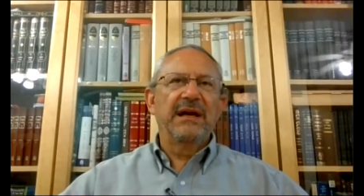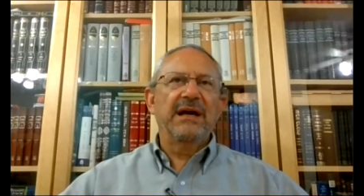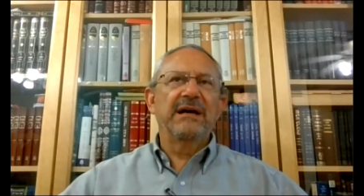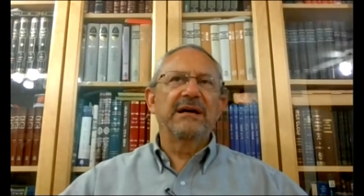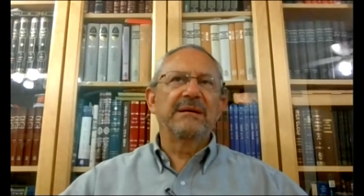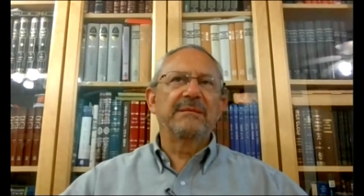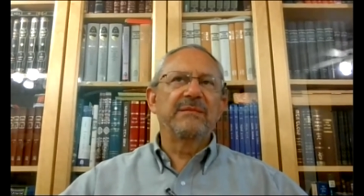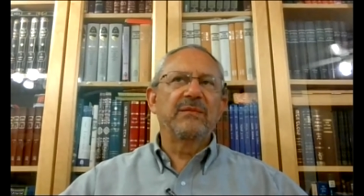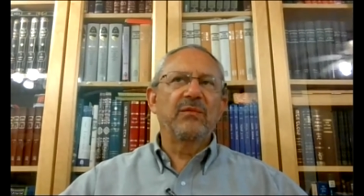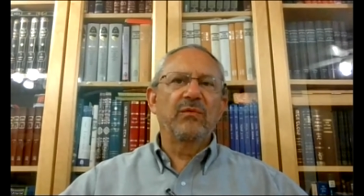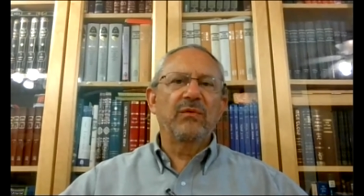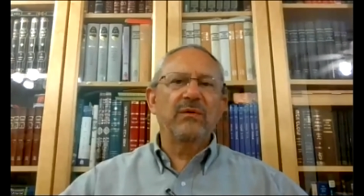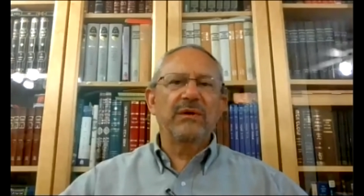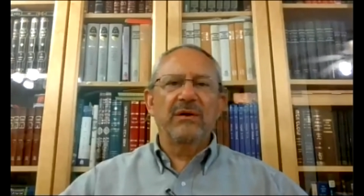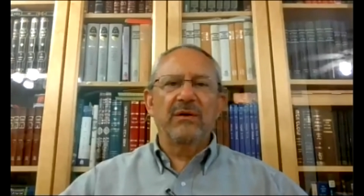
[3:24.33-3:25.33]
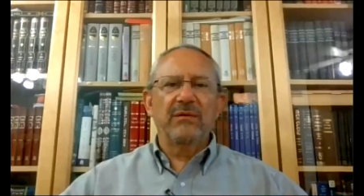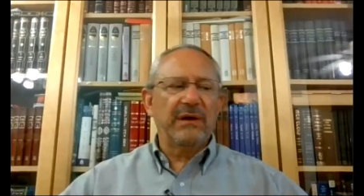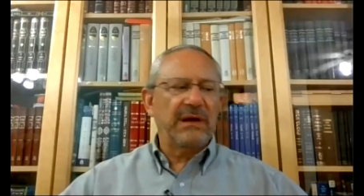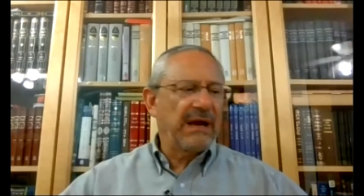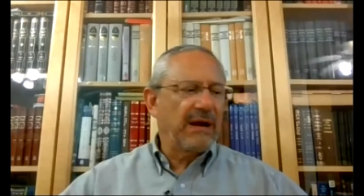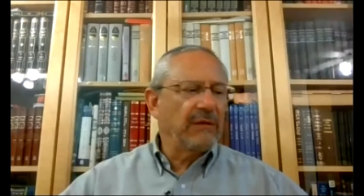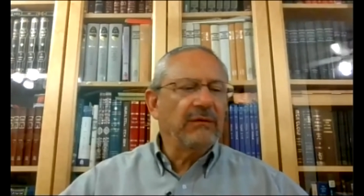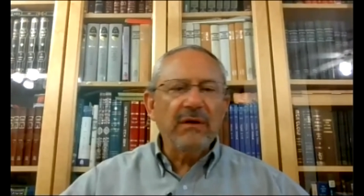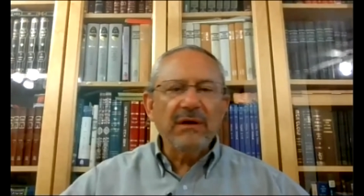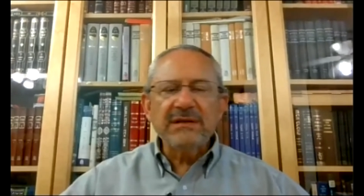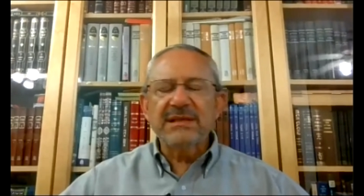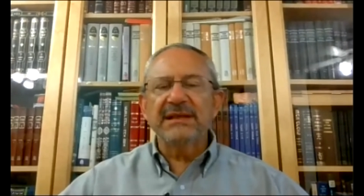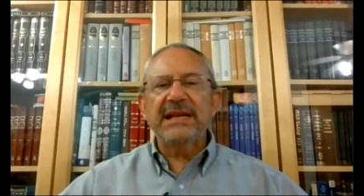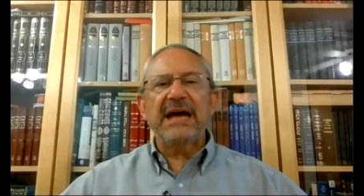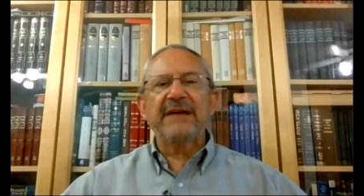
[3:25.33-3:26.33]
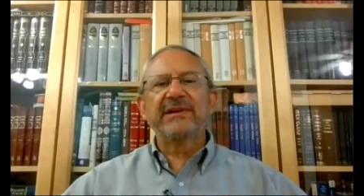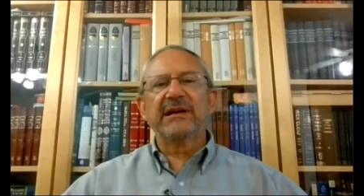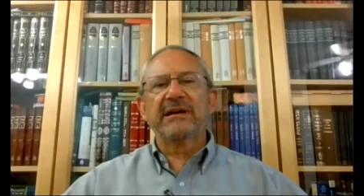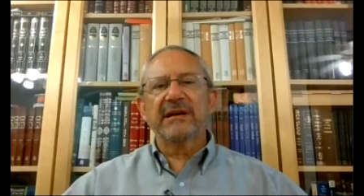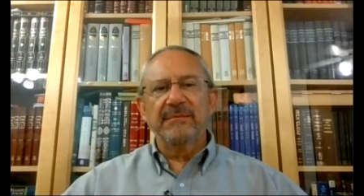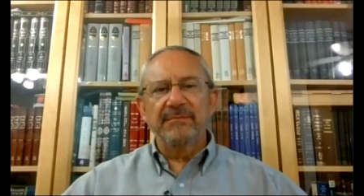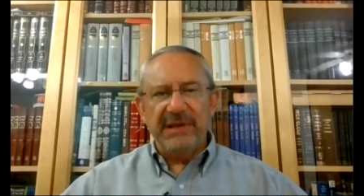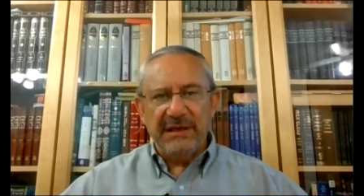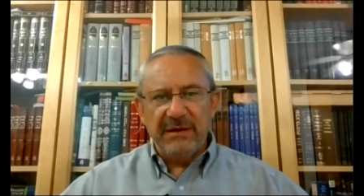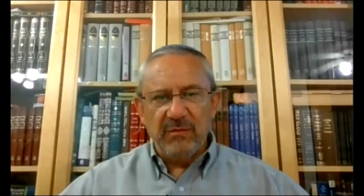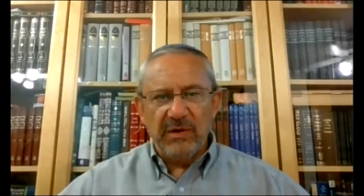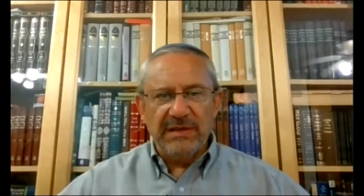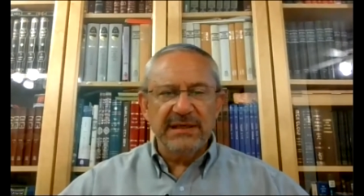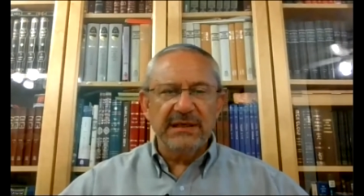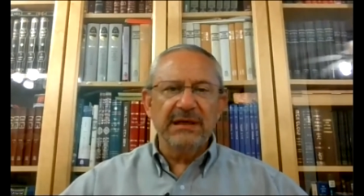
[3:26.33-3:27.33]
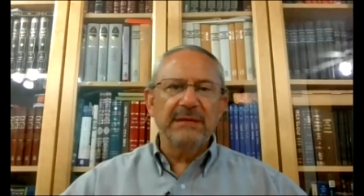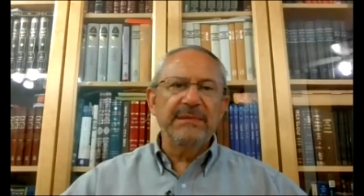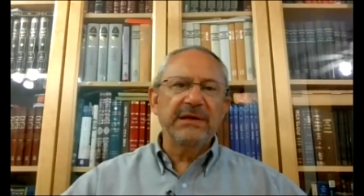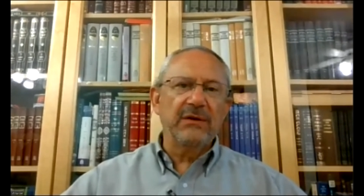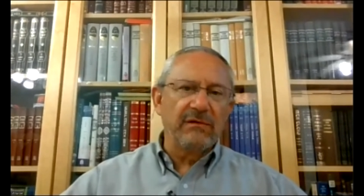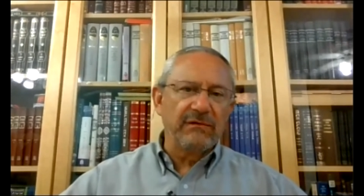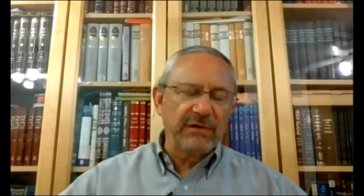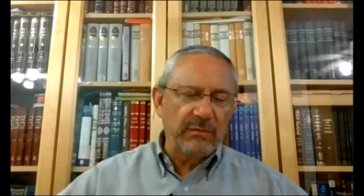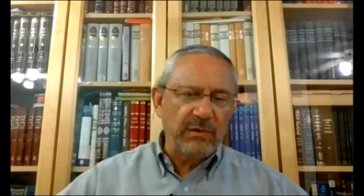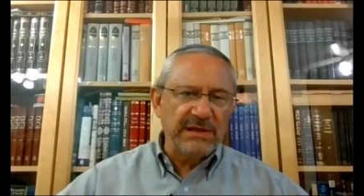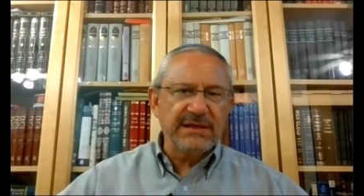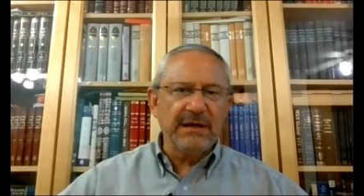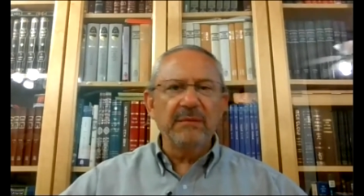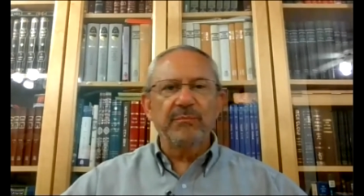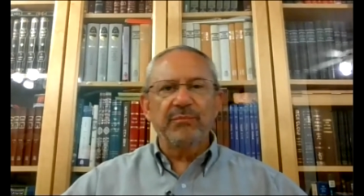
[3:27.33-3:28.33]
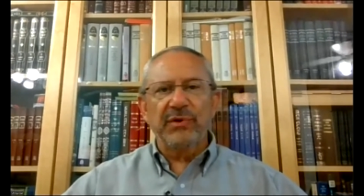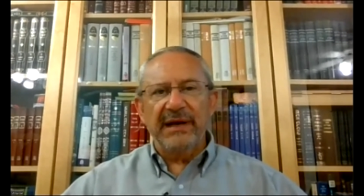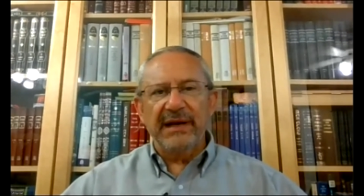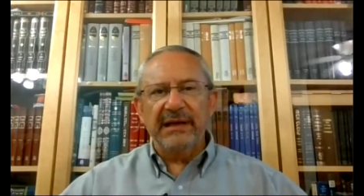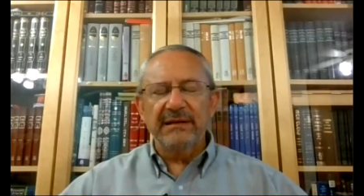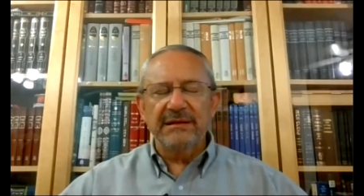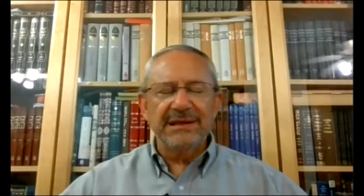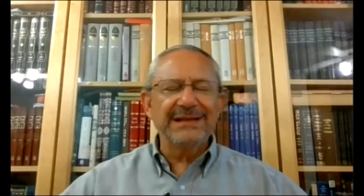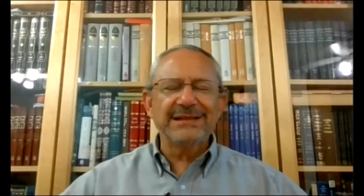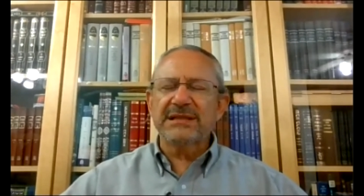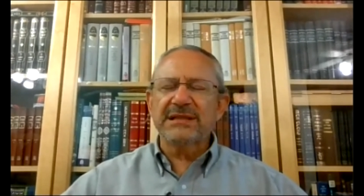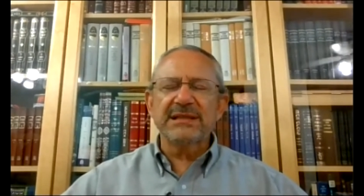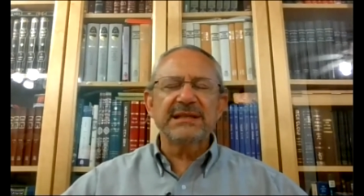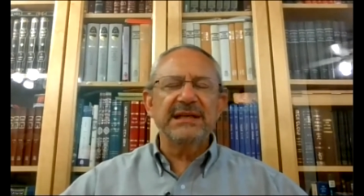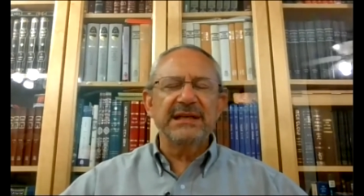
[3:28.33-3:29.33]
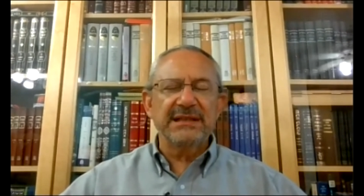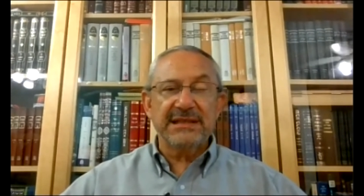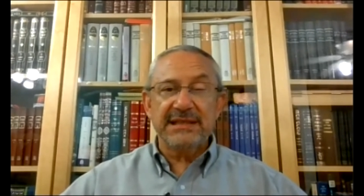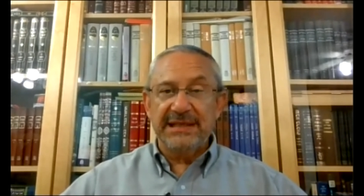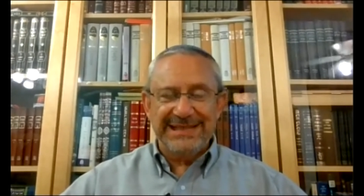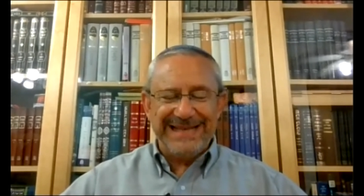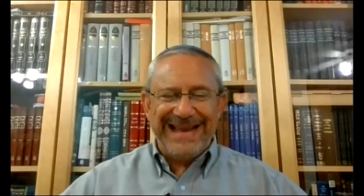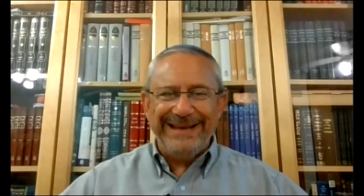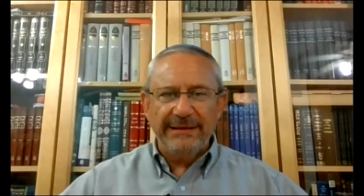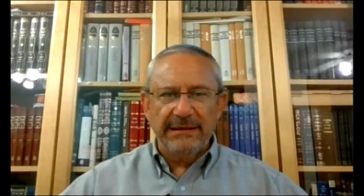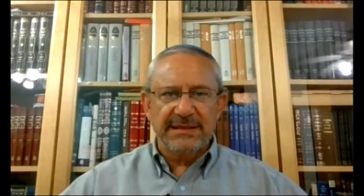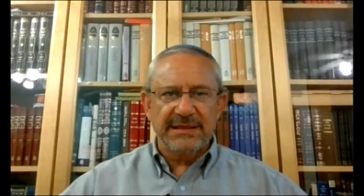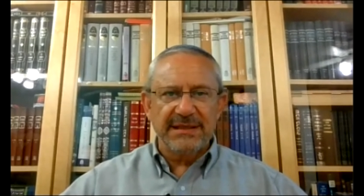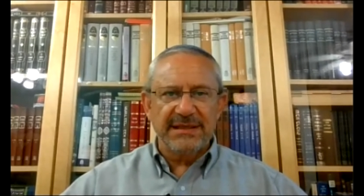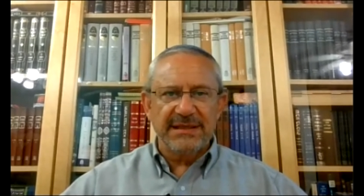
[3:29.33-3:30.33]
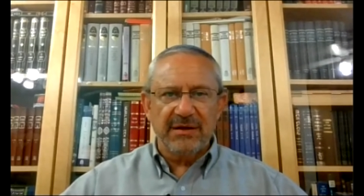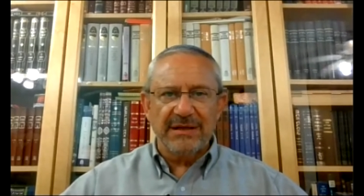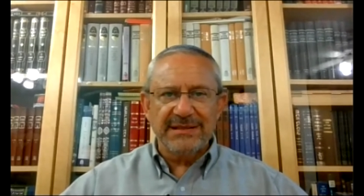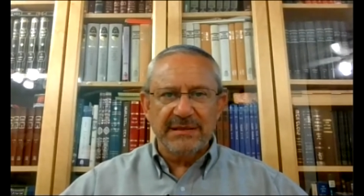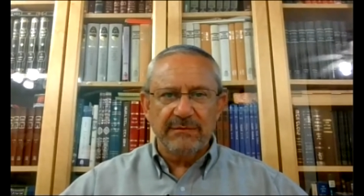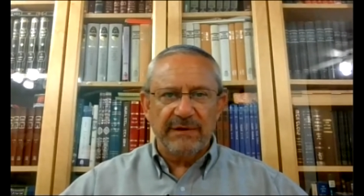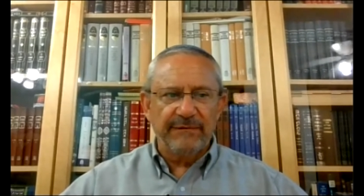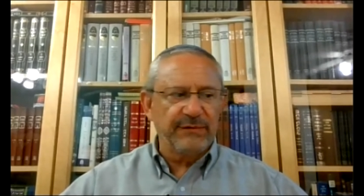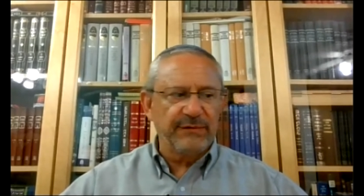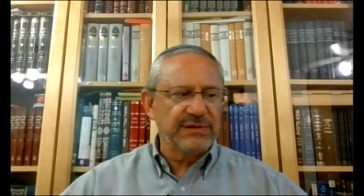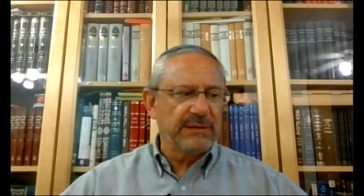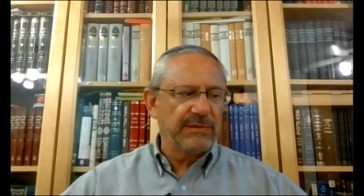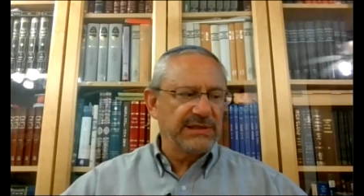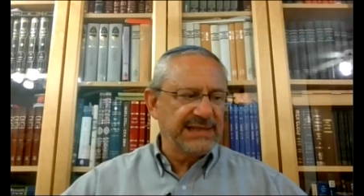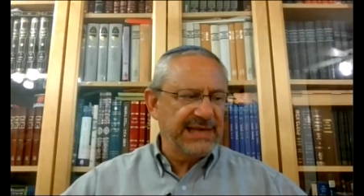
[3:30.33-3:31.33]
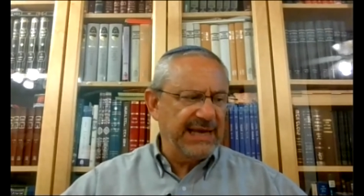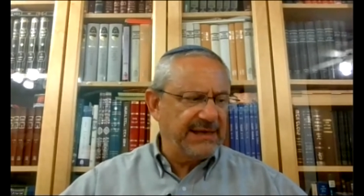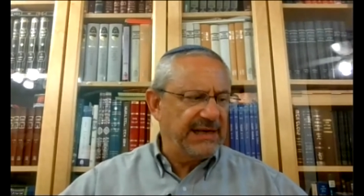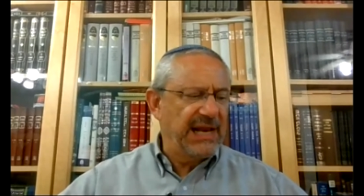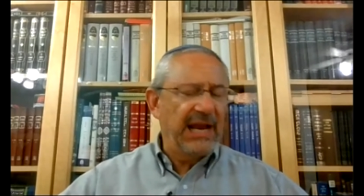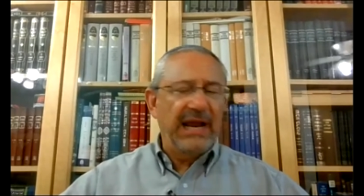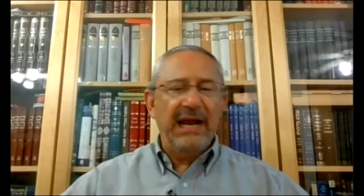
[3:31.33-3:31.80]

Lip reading: How long is the davening going to be? When's it going to be over? When's our break? It's endless, these thoughts that run through someone's head.